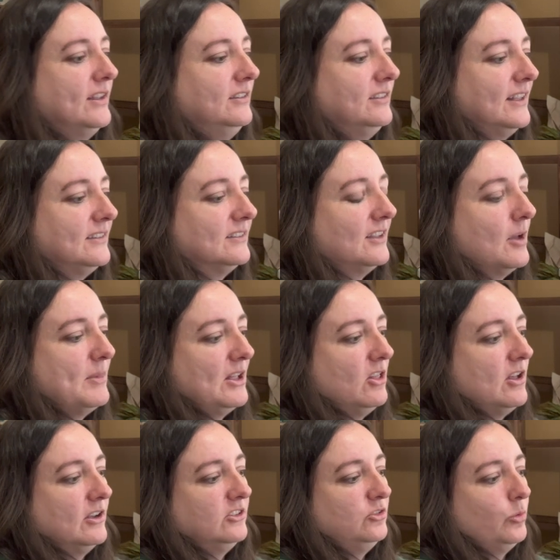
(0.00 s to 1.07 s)
so that's coming
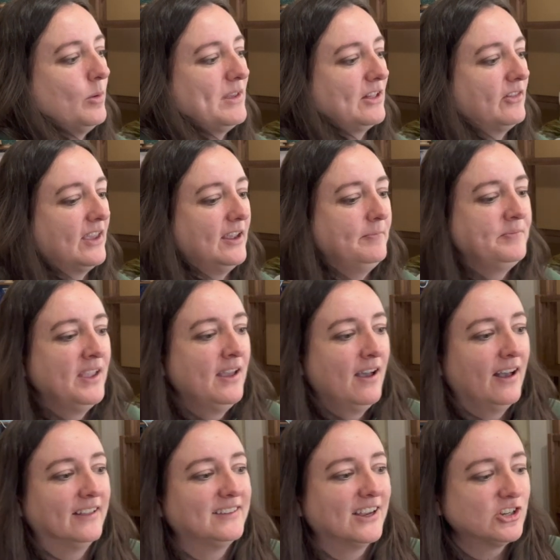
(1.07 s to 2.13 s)
along swimmingly.
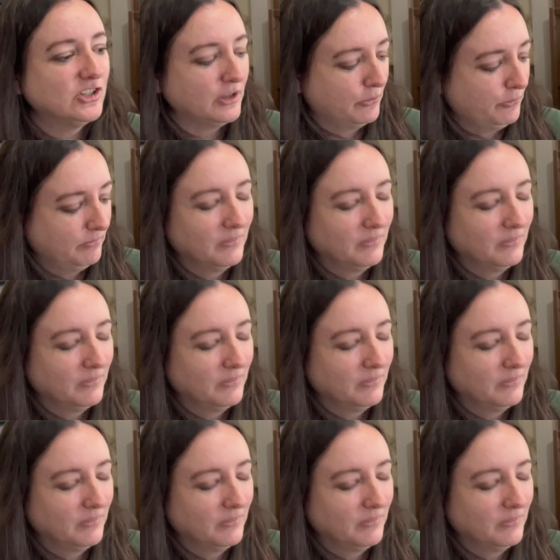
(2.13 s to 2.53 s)
Uh, it's actually,